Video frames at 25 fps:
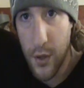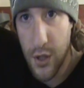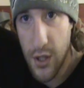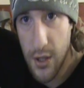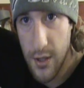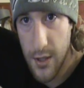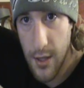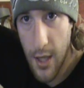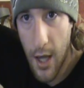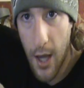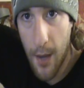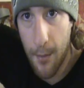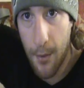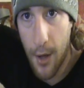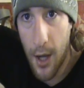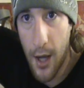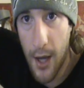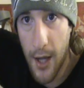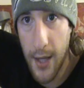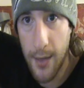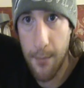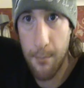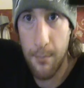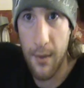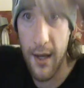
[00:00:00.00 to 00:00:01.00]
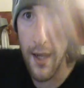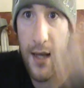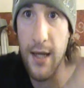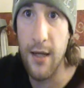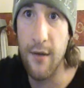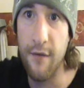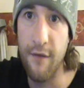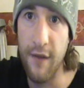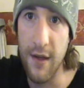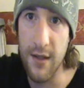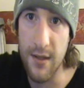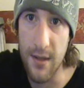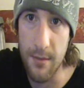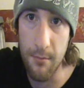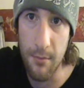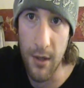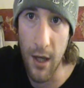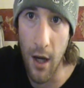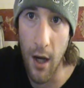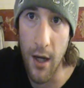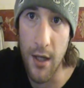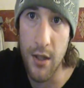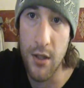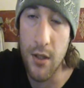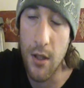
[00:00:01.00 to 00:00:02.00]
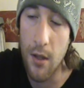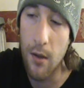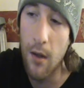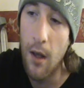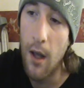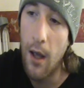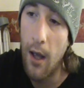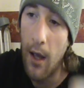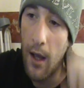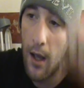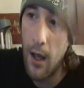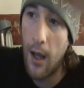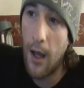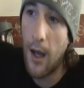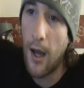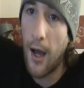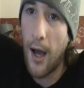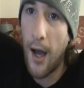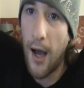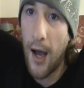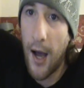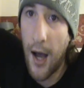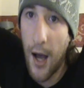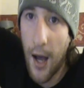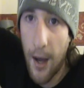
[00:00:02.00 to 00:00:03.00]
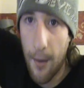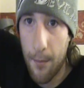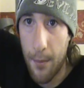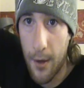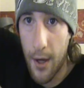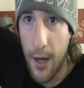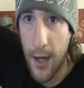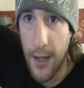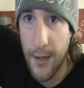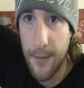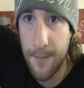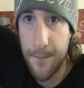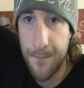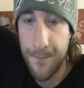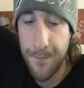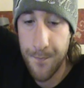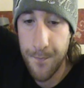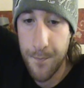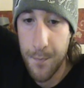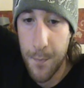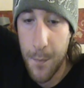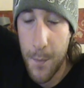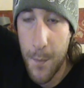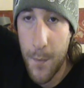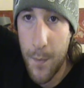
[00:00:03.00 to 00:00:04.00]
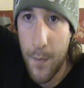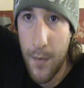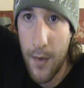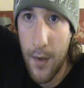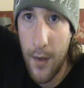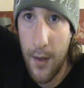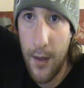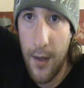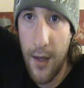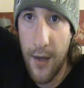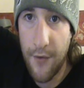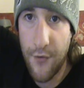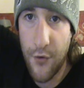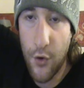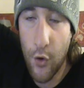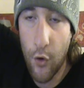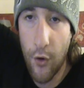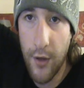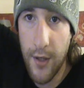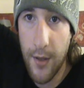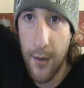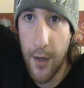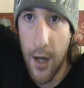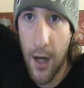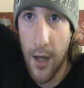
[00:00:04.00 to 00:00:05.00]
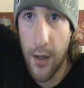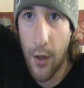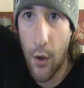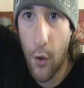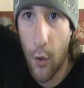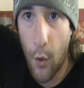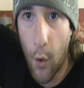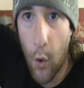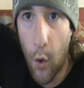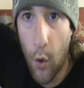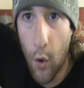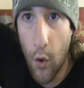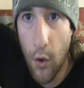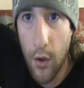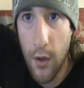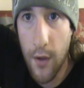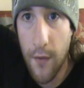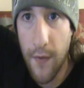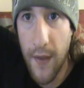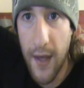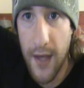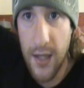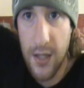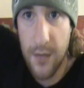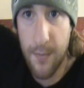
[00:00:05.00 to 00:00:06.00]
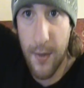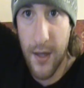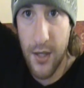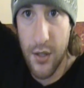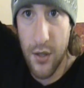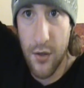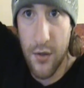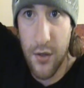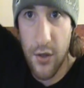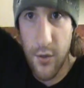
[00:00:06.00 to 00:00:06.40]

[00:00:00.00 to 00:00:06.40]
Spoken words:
which is up high, blade facing behind you, up high. If you're in the guard of the hawk, they expect you